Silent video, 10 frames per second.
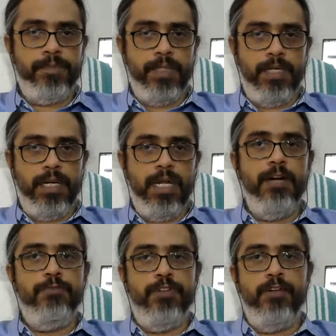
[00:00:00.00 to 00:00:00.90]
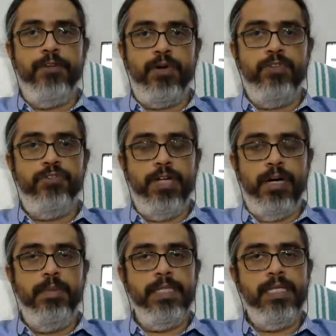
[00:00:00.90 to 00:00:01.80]
real flavor of
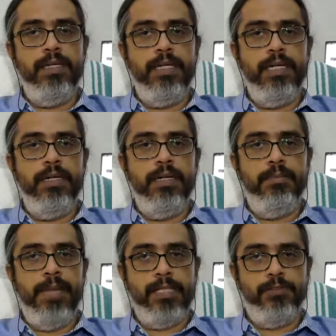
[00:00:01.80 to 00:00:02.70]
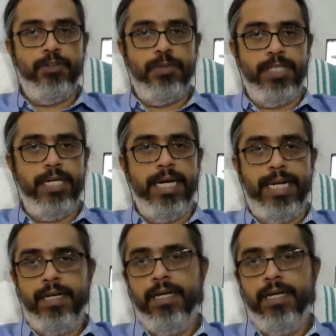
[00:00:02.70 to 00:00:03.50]
machine maths for machine learning.